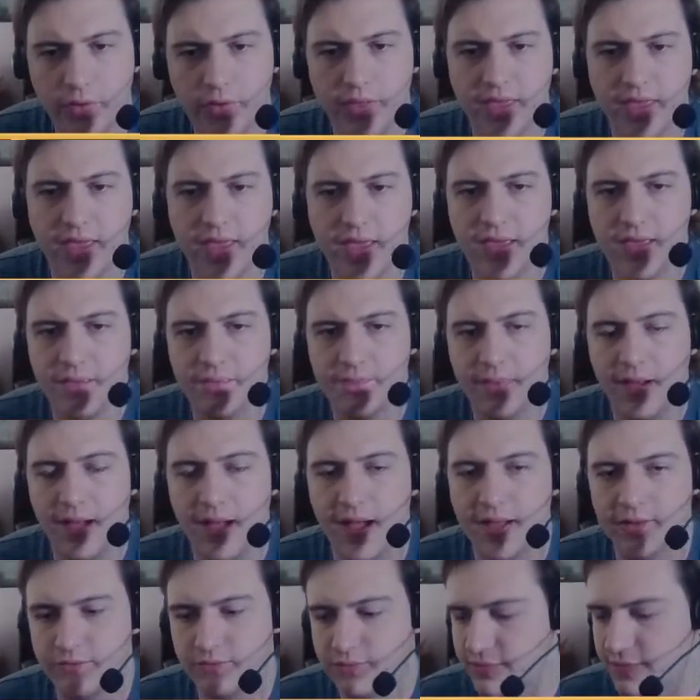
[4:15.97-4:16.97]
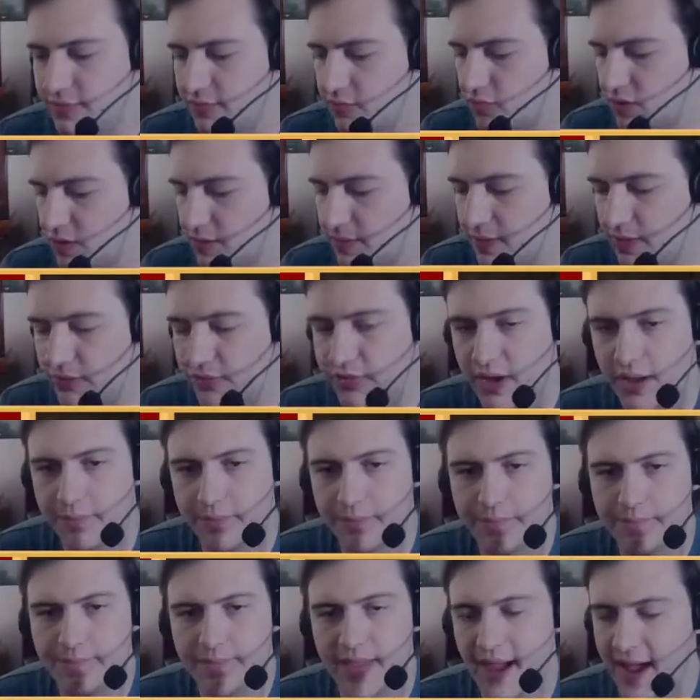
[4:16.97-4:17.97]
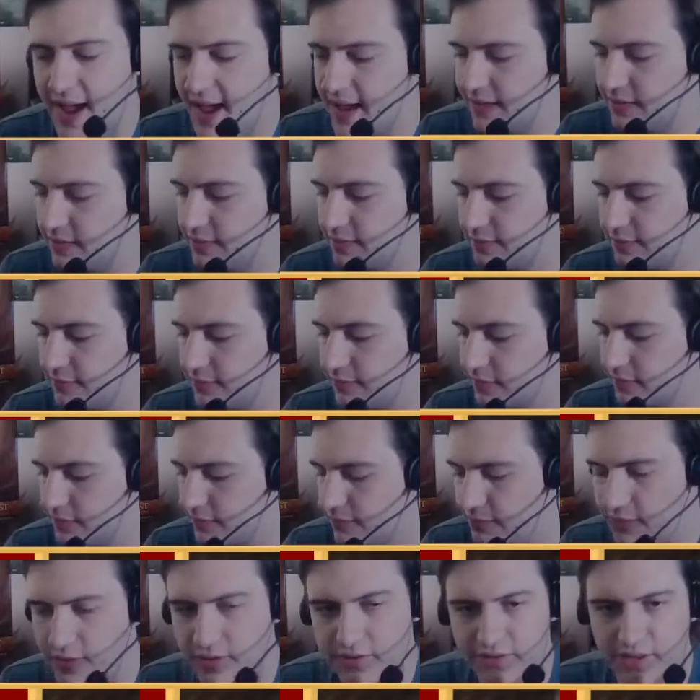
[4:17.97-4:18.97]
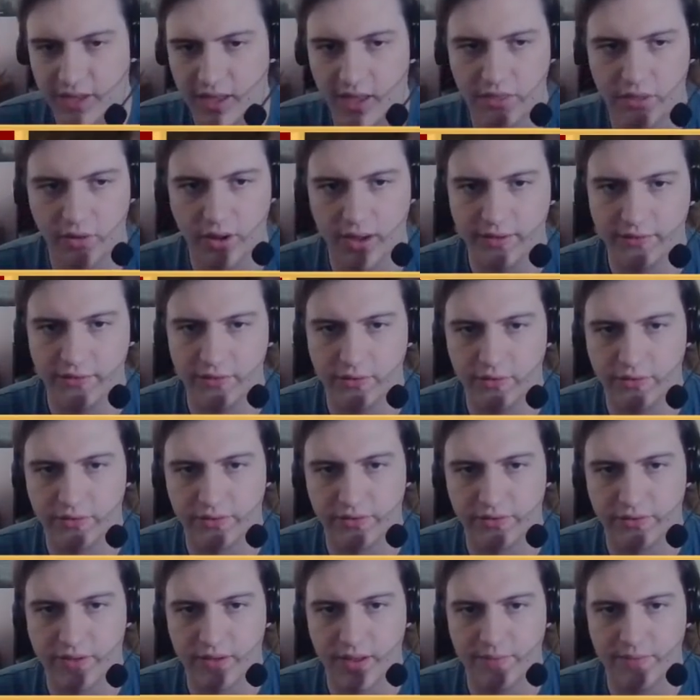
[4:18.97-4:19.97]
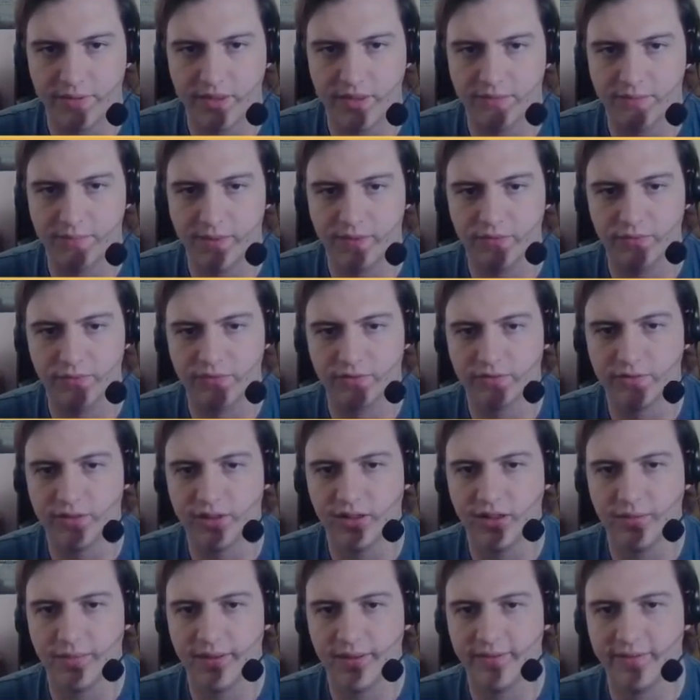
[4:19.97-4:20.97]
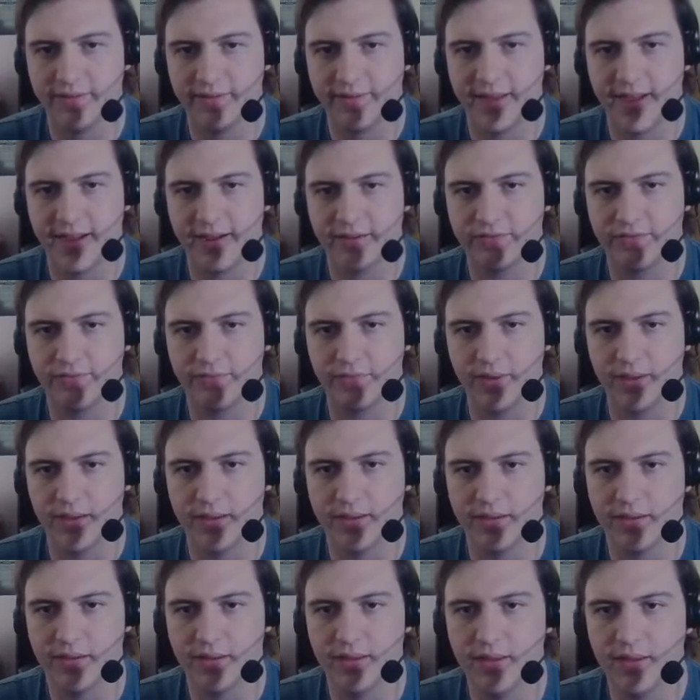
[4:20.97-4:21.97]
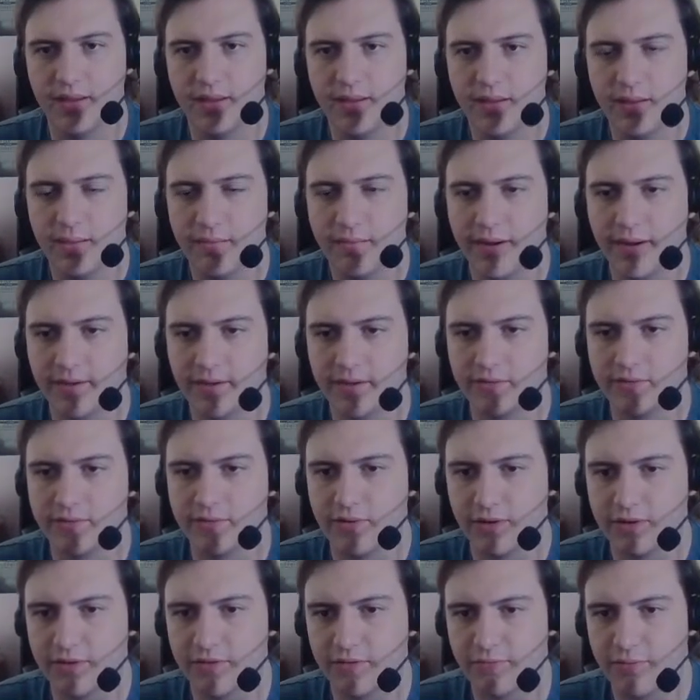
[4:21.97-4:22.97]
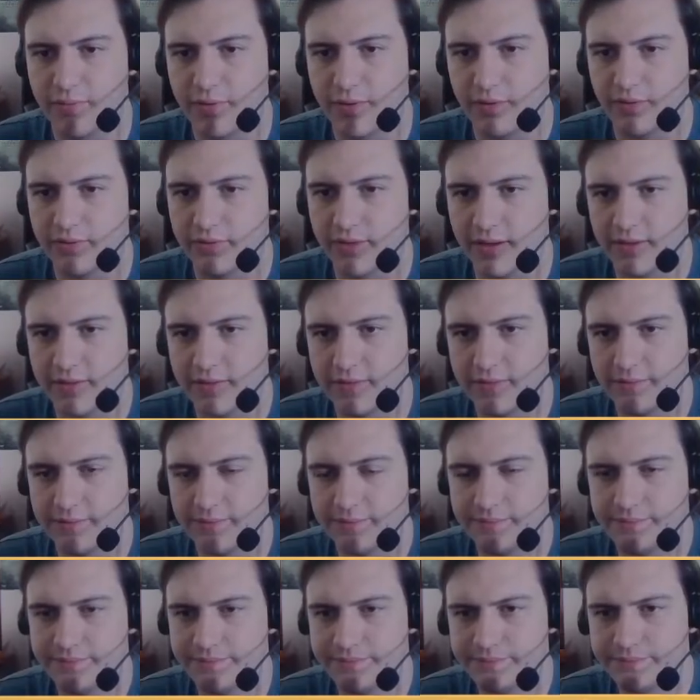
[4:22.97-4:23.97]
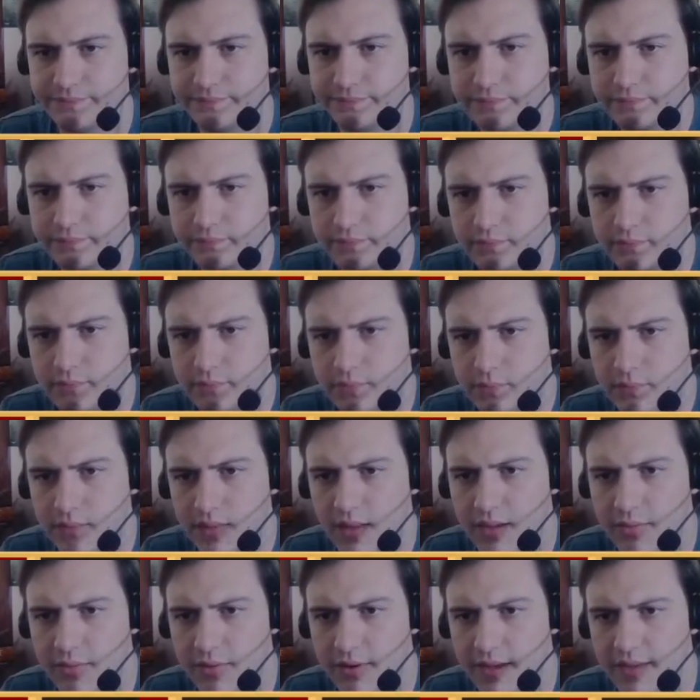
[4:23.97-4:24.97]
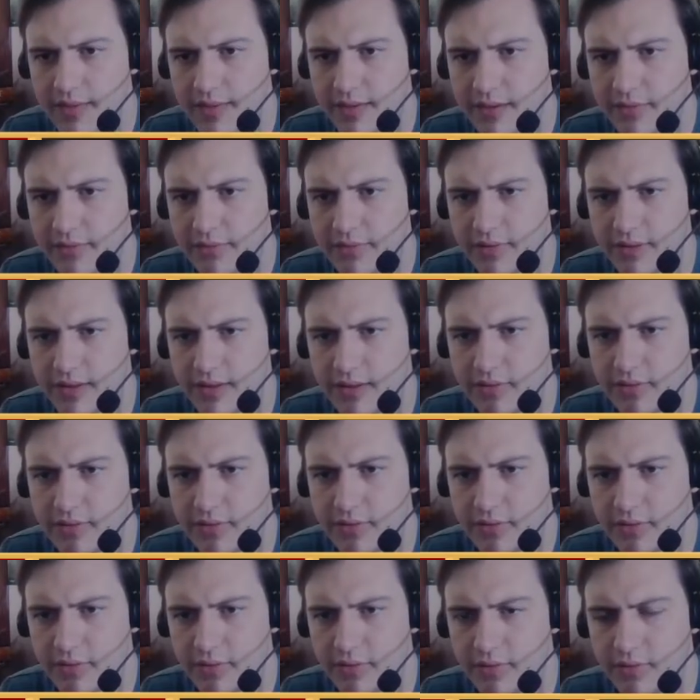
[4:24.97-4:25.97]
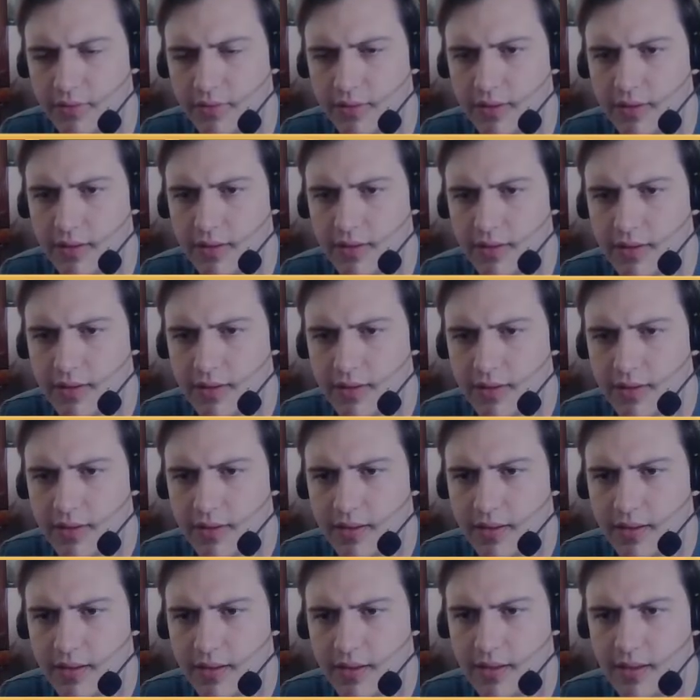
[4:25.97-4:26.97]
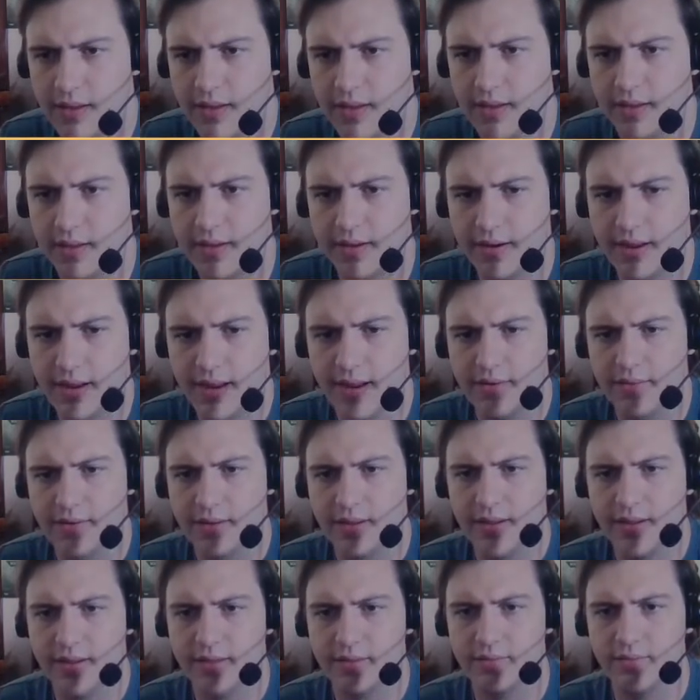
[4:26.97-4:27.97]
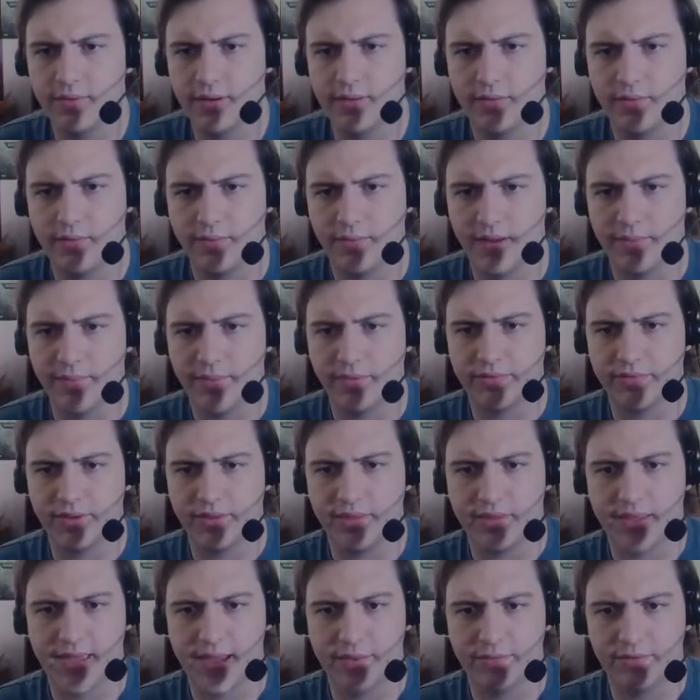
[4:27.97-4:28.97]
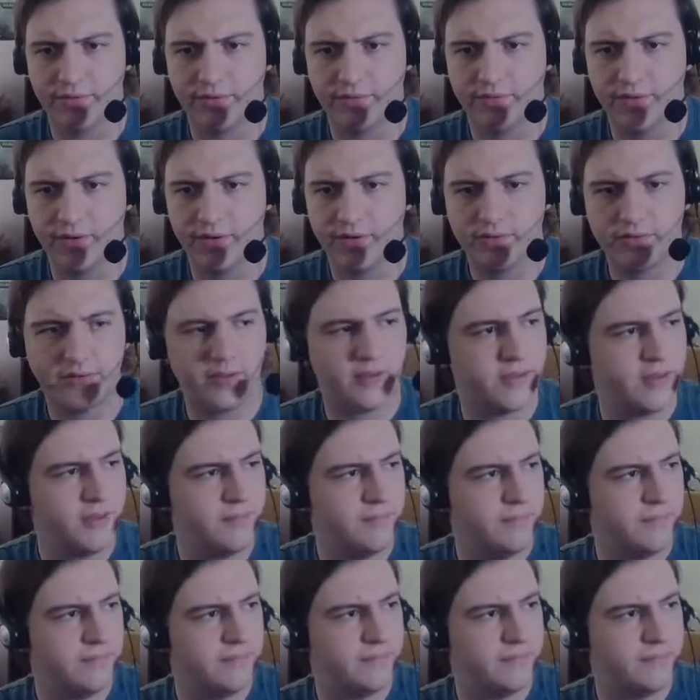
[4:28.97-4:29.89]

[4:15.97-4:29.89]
the parts which I've already built up, and first thing I thought I'd do is just grab these bits which are still a bit intact from my destructive process, and we'll get those into an area where we might be able to get the camera to focus on them.